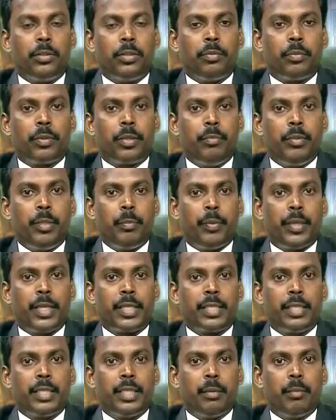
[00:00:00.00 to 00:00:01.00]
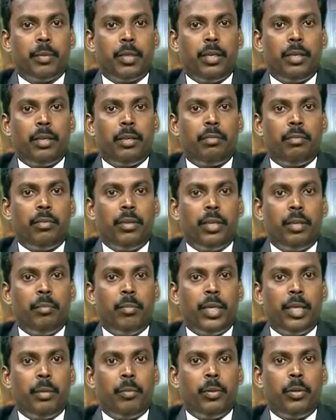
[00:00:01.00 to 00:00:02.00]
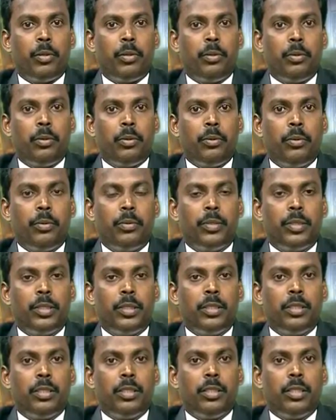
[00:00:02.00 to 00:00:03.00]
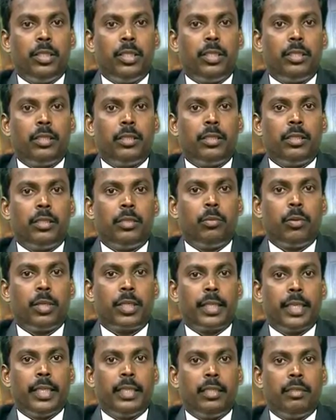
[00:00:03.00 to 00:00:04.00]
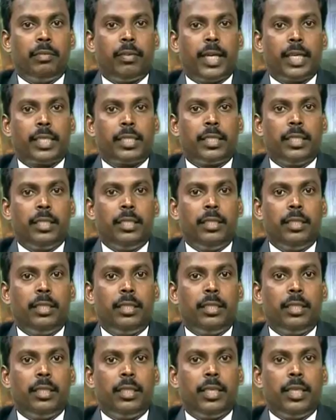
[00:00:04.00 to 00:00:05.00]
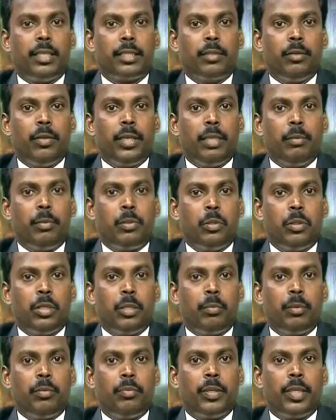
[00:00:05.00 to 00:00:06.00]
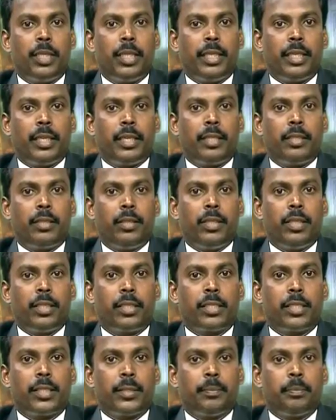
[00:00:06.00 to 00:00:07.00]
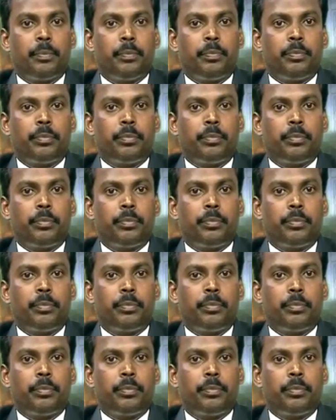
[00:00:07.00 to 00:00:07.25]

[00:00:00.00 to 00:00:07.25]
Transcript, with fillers: So, from the parsing table we will be able to know uh, what kind of action is going to be suitable for the current context.